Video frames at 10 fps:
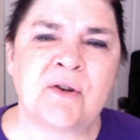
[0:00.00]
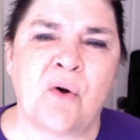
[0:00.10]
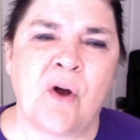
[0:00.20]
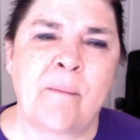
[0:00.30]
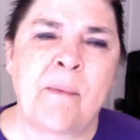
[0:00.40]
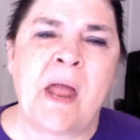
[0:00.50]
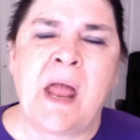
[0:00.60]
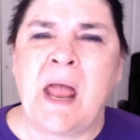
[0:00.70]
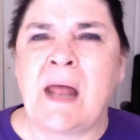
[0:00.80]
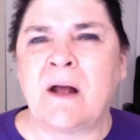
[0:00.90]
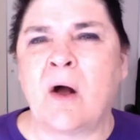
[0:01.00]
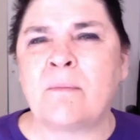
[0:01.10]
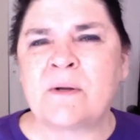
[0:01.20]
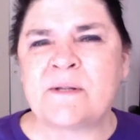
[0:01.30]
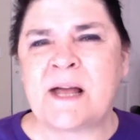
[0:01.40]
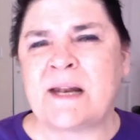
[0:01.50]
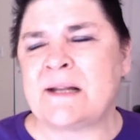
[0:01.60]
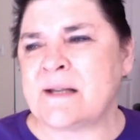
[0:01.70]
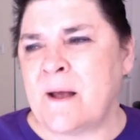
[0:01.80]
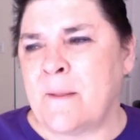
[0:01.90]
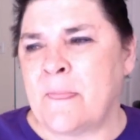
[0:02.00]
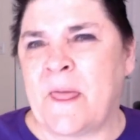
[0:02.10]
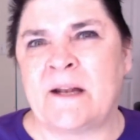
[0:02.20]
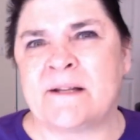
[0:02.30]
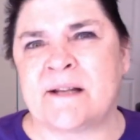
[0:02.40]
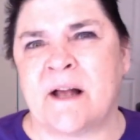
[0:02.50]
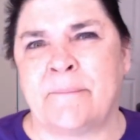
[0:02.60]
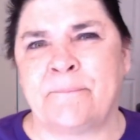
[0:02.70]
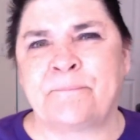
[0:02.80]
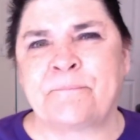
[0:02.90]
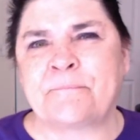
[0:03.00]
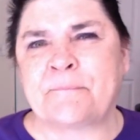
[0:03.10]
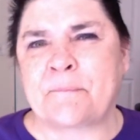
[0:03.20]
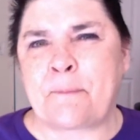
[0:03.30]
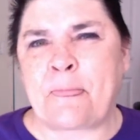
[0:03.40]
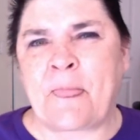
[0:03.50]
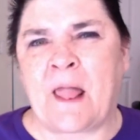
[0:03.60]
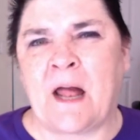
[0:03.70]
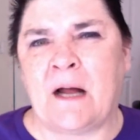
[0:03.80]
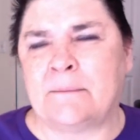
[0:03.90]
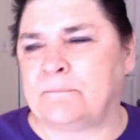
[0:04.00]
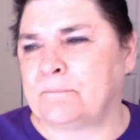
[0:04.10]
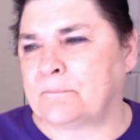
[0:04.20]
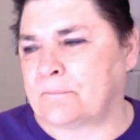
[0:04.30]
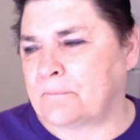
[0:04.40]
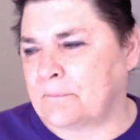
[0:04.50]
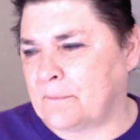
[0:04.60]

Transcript: norm and almost that it's that it's um um,